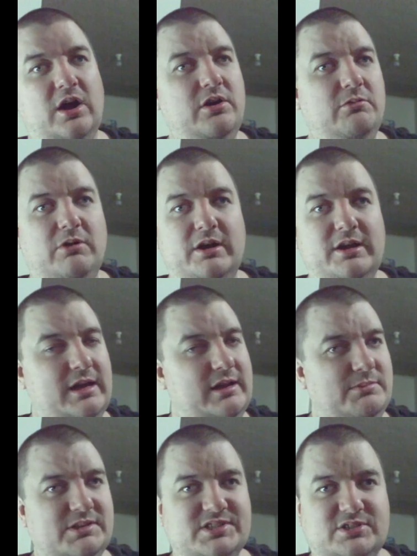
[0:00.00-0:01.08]
don't know why it had
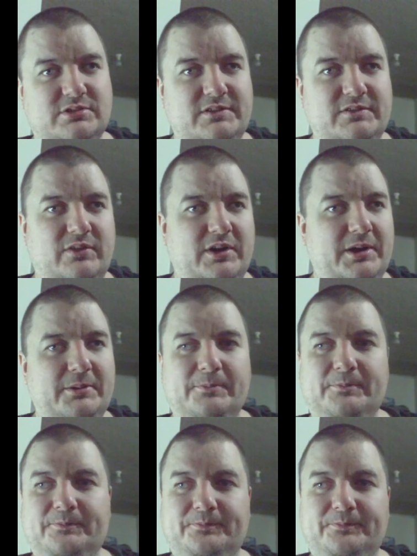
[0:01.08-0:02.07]
to be a street fight,